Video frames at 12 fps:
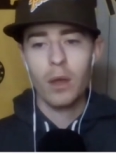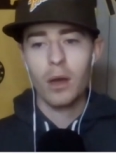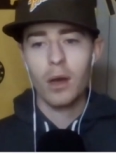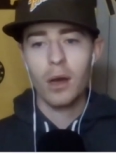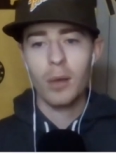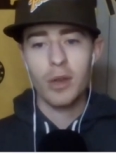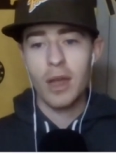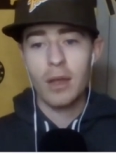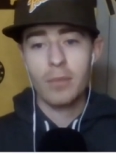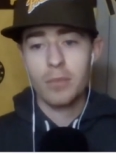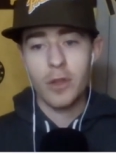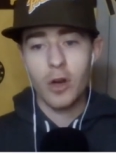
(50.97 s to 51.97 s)
Uh, but
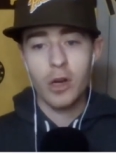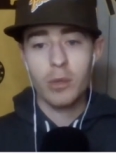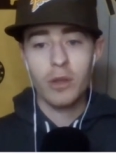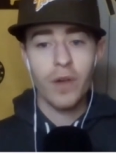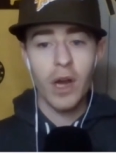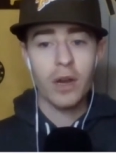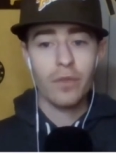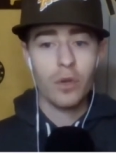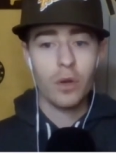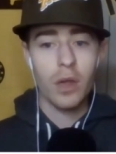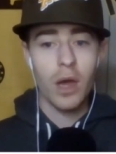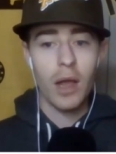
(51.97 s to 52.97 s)
they're going to be fighting for
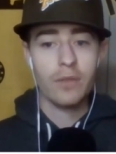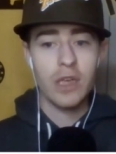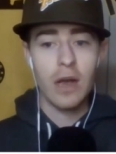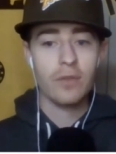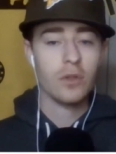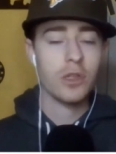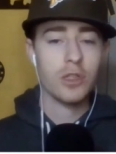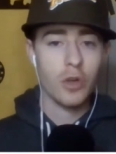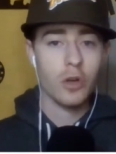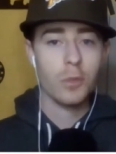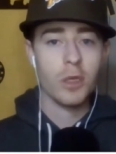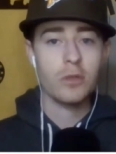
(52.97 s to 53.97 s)
their lives after this
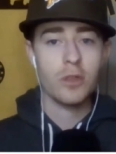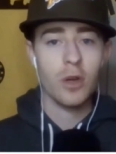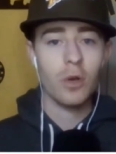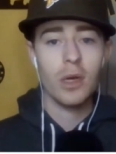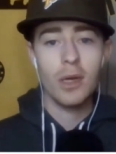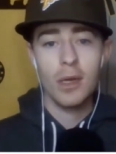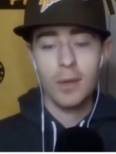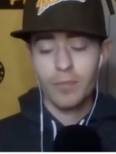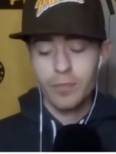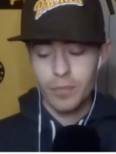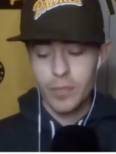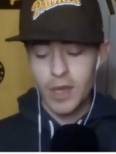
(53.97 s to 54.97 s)
tournament. So
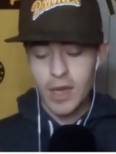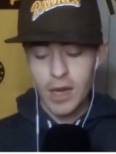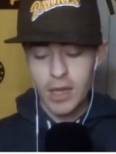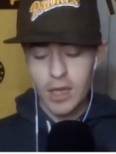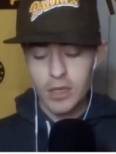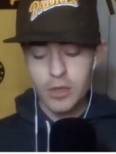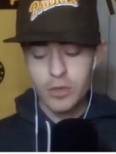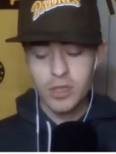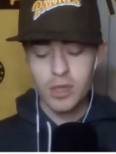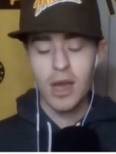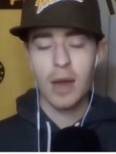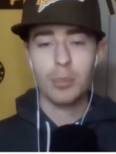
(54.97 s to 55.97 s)
they got to get used
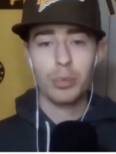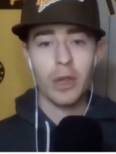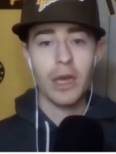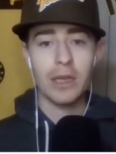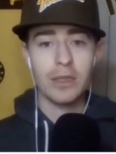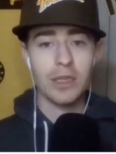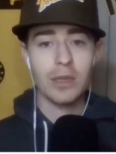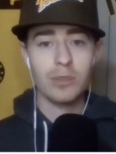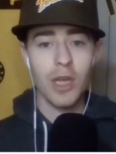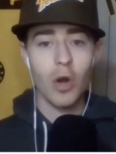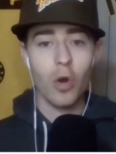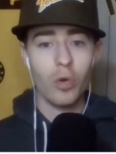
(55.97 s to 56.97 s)
to that playing teams
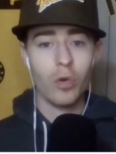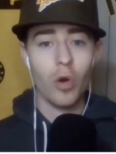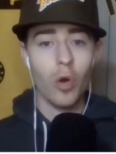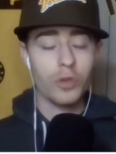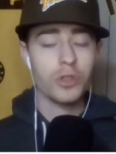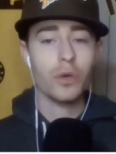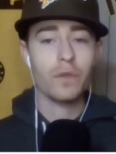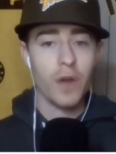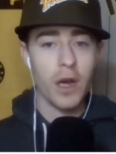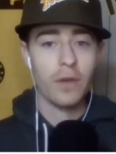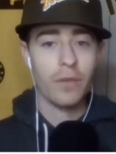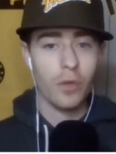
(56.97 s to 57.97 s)
that are also
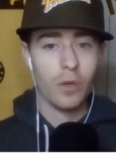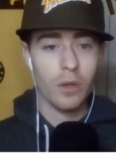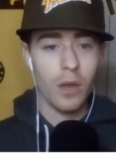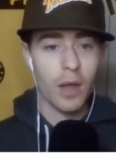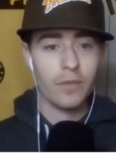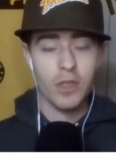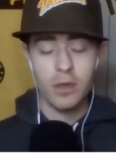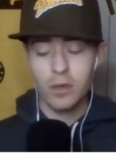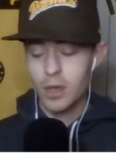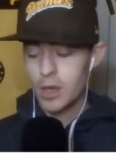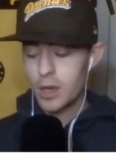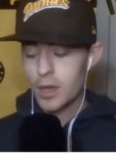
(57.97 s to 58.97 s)
fighting for their lives. And
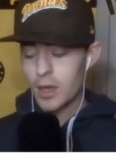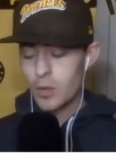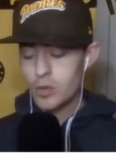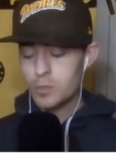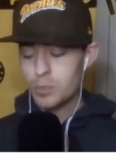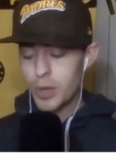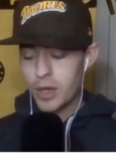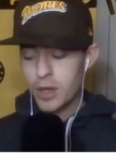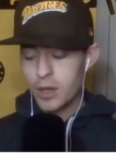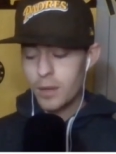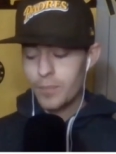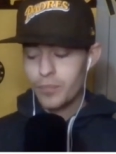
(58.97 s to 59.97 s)
it was
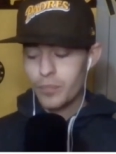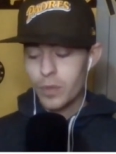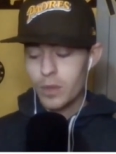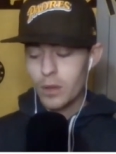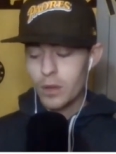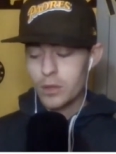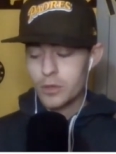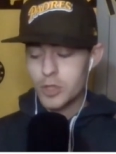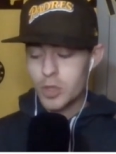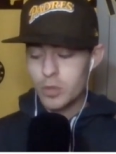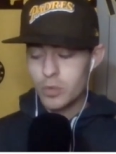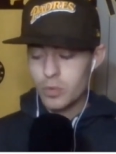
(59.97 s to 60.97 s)
big
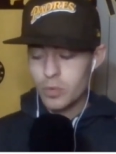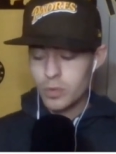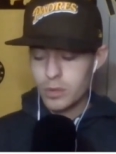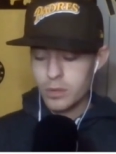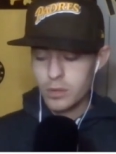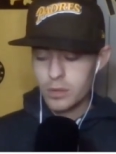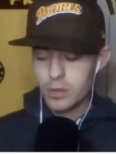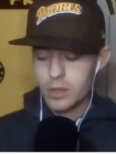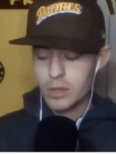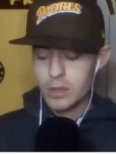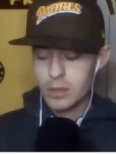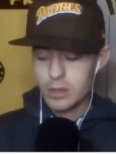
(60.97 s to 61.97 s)
to
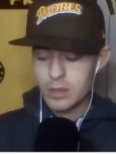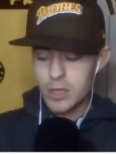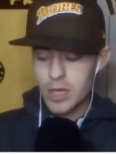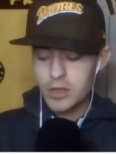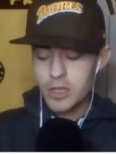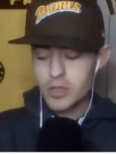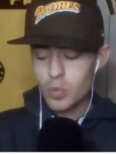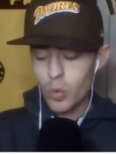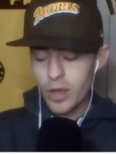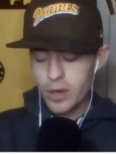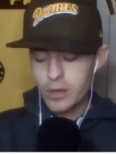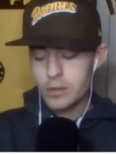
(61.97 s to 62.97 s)
get this
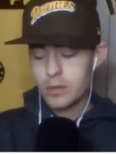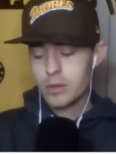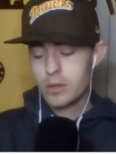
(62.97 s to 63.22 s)
win